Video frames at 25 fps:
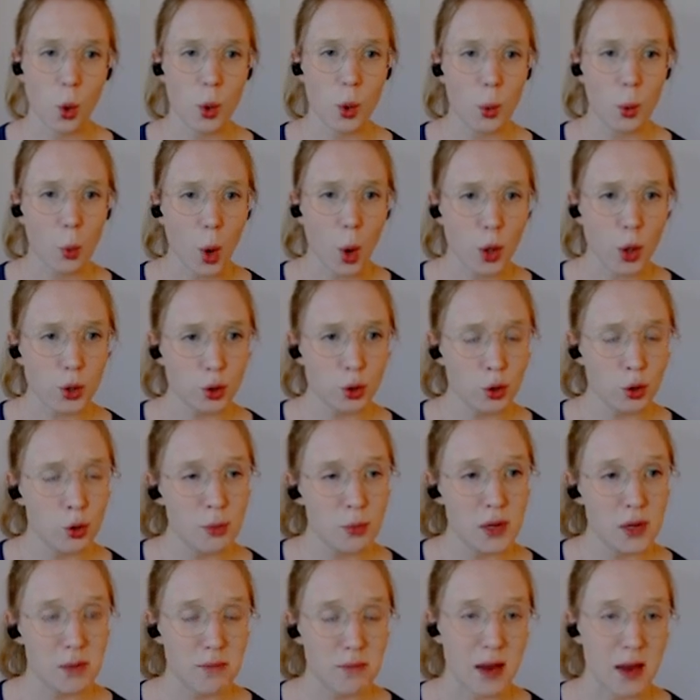want to
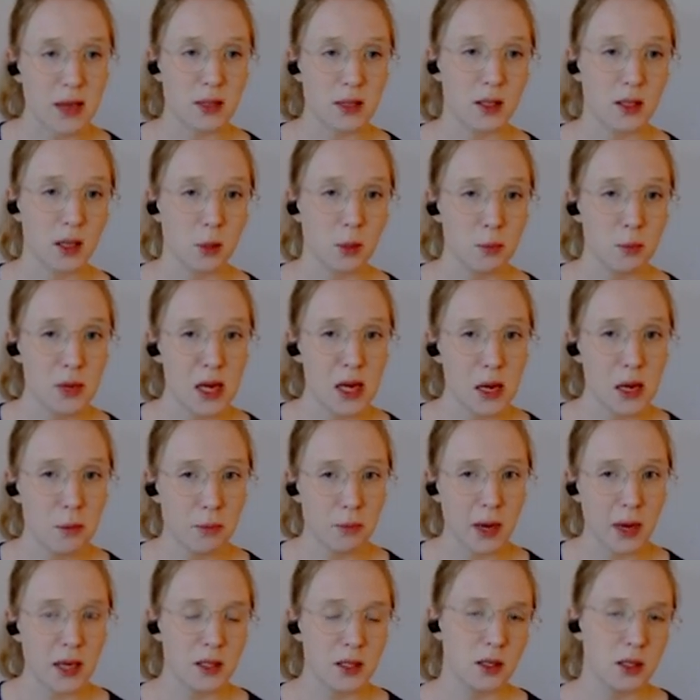be basic. Being
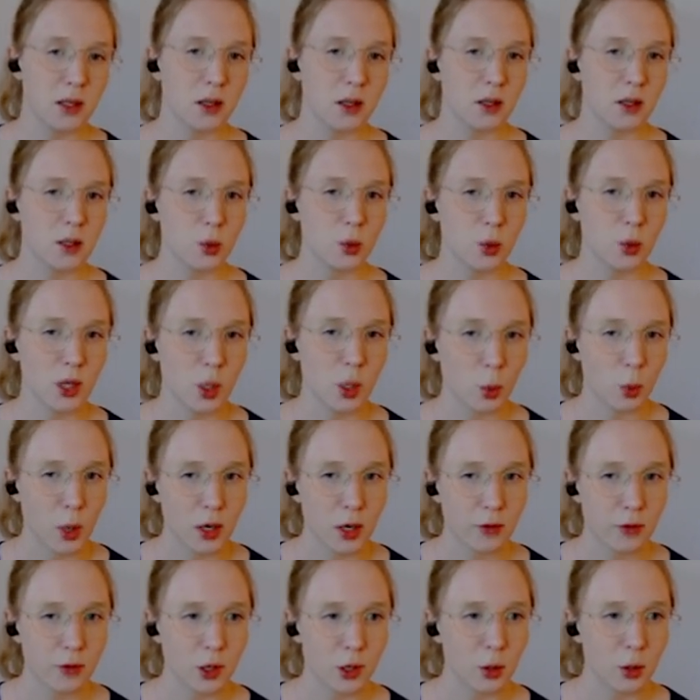basic is really one
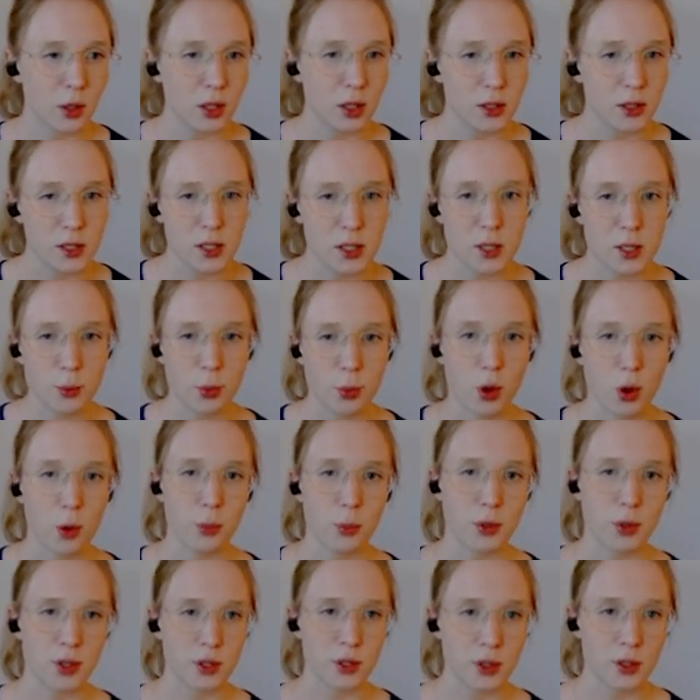of our list's
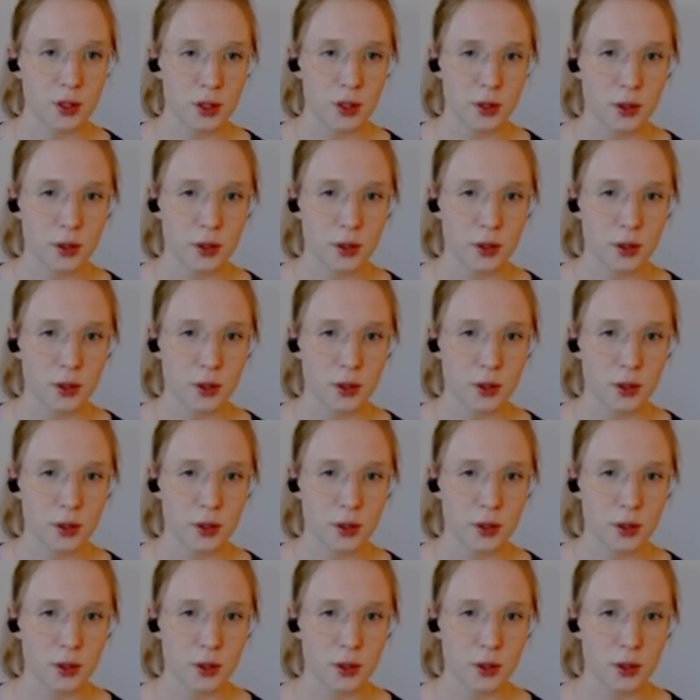purposes.